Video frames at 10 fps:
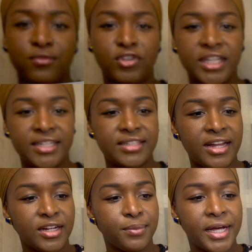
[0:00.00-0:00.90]
really
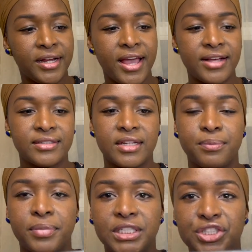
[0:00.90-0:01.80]
excited about it. It has a
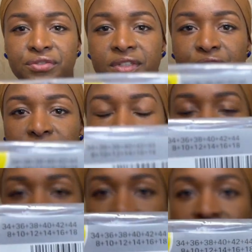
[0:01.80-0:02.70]
bunch of different
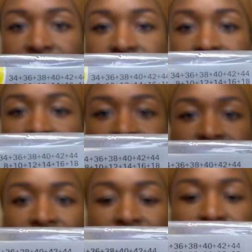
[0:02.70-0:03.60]
sizes.
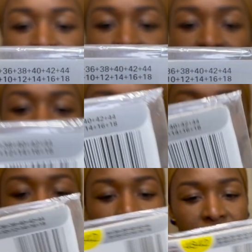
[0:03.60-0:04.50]
So this
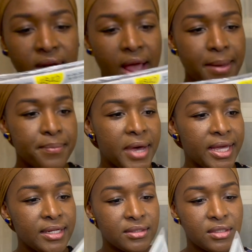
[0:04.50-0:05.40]
is one I
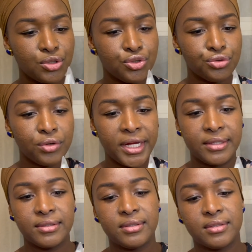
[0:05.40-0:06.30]
might
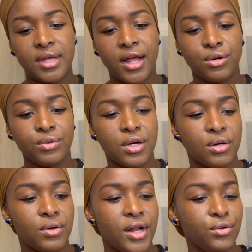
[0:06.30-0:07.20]
trace. I don't
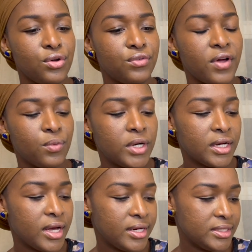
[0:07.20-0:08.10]
know. I don't know if I want
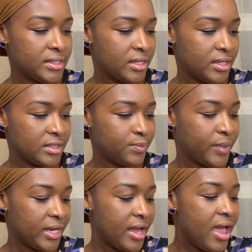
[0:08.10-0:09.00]
to cut into this,
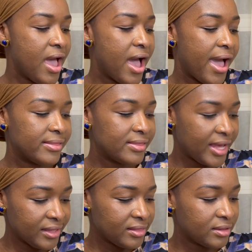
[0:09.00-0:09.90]
but I
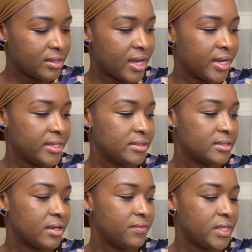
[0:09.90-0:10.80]
like the lines
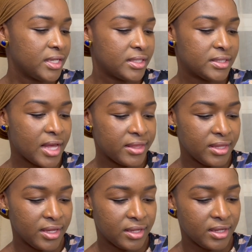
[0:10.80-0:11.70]
of this. I
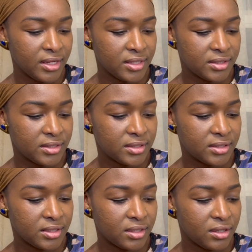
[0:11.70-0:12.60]
think it's,